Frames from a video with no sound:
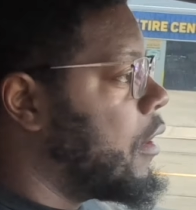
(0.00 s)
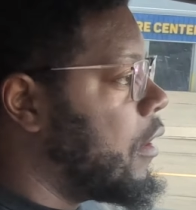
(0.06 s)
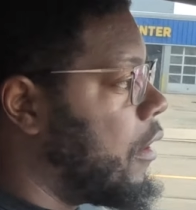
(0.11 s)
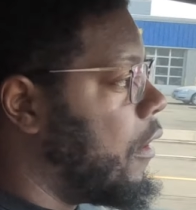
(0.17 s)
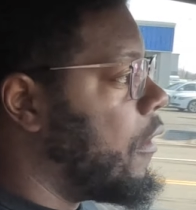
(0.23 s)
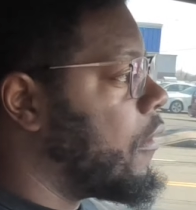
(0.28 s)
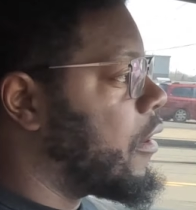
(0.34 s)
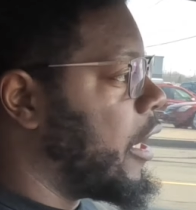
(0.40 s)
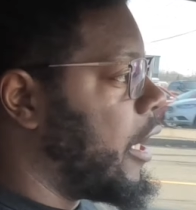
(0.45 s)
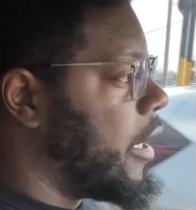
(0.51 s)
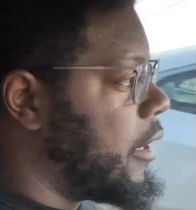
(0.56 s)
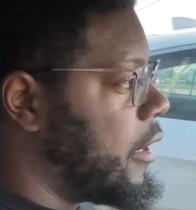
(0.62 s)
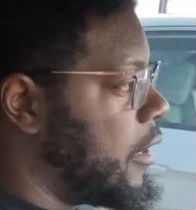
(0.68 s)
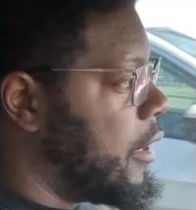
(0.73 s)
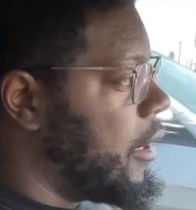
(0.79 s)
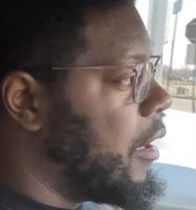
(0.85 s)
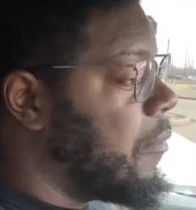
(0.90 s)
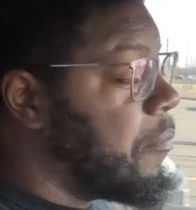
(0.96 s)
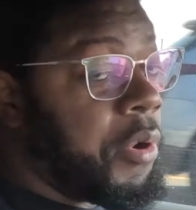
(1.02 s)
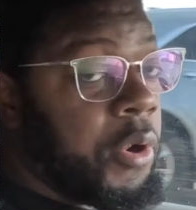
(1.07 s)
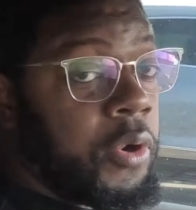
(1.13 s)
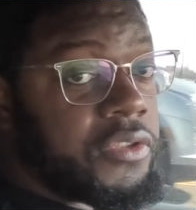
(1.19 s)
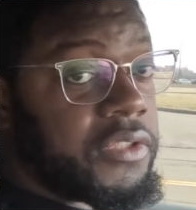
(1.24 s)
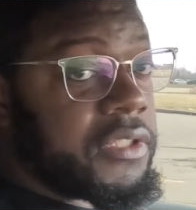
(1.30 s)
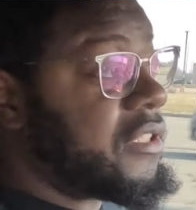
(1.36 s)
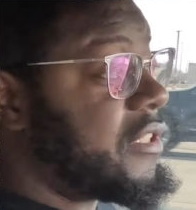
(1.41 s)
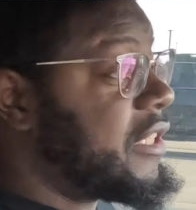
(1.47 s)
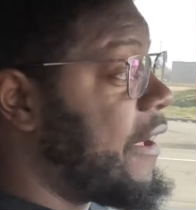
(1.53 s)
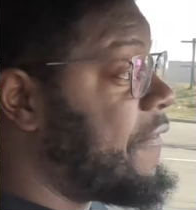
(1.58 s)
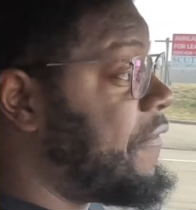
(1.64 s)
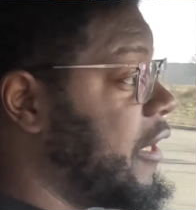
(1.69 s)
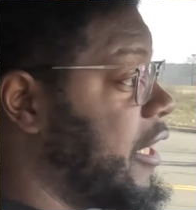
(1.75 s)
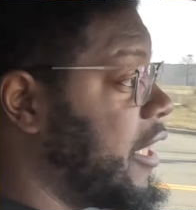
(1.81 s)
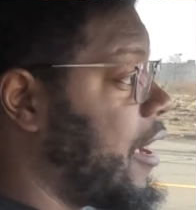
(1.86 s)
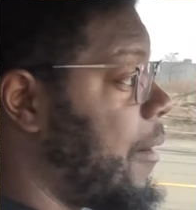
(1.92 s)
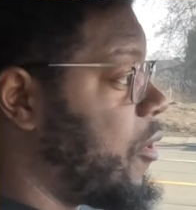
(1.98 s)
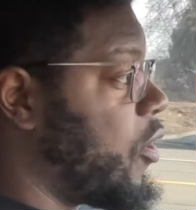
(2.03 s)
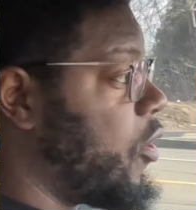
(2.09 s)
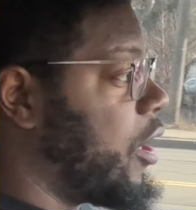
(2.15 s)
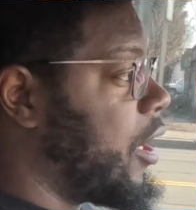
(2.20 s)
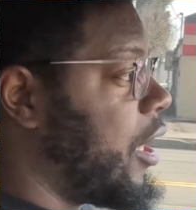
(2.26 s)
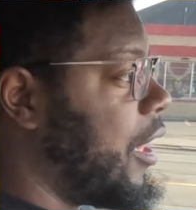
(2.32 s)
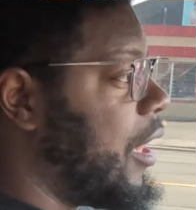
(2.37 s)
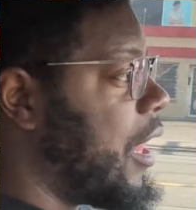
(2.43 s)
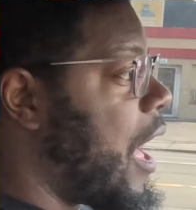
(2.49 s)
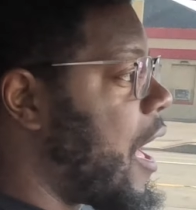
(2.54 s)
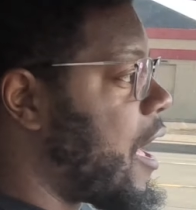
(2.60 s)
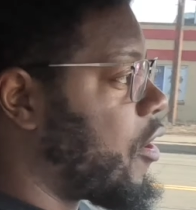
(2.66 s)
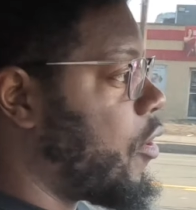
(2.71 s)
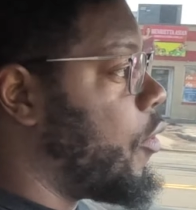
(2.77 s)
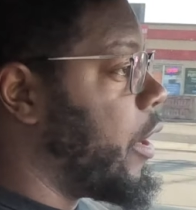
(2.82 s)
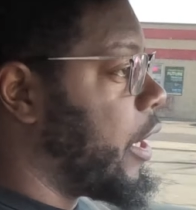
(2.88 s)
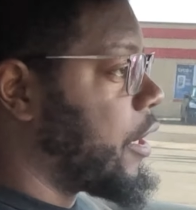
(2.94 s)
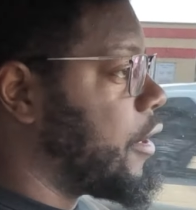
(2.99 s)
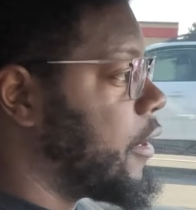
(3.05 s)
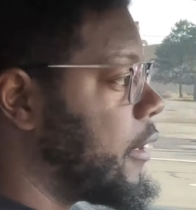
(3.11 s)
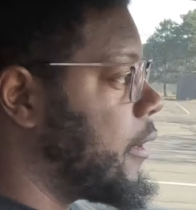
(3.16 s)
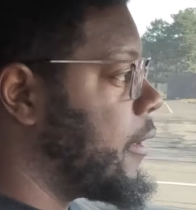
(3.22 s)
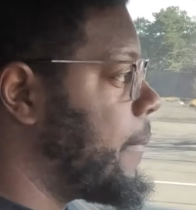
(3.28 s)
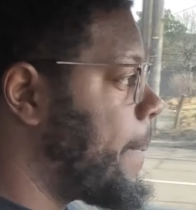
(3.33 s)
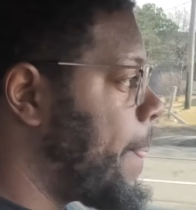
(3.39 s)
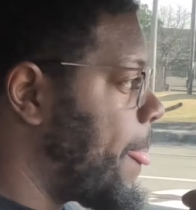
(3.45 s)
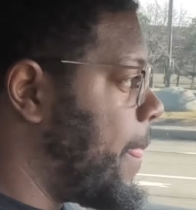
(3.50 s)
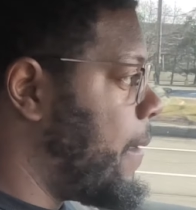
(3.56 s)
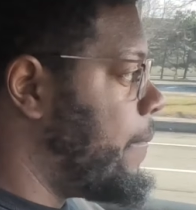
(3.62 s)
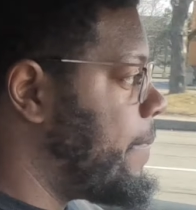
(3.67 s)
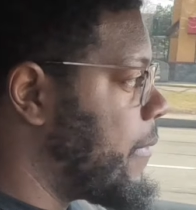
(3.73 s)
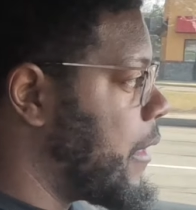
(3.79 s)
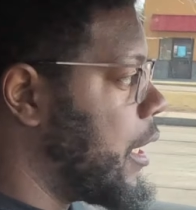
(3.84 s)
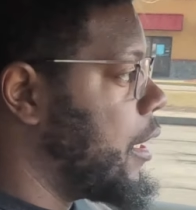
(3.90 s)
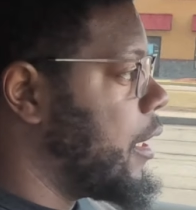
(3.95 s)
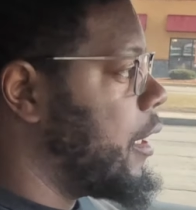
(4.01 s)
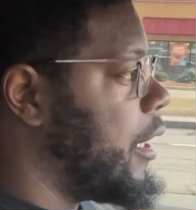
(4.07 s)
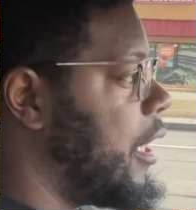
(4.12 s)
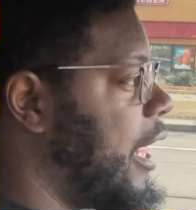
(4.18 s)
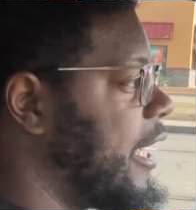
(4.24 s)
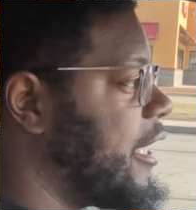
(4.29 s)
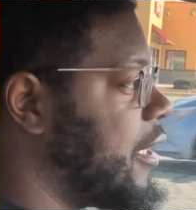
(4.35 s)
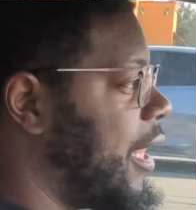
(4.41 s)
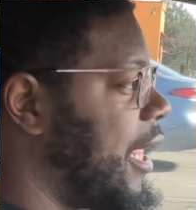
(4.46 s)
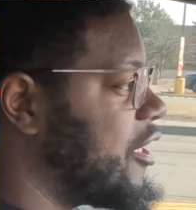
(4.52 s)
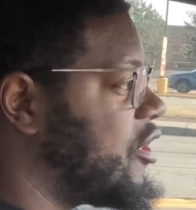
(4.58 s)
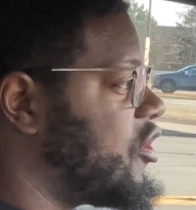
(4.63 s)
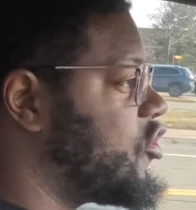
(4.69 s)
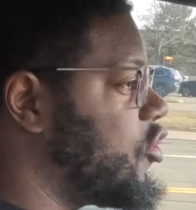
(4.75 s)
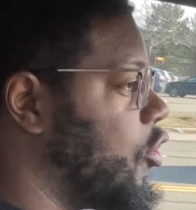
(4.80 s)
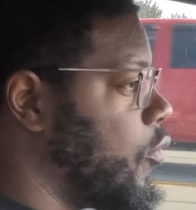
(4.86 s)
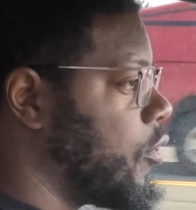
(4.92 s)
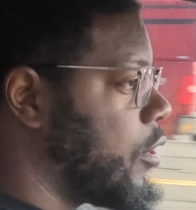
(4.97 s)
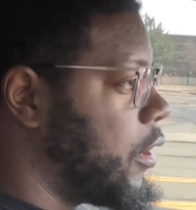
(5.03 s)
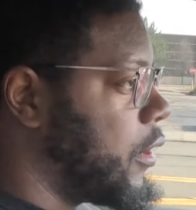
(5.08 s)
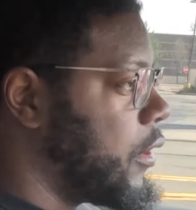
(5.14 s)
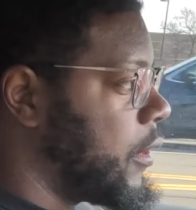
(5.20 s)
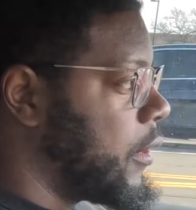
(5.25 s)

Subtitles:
Okay, boost is definitely coming on a lot quicker, like sooner.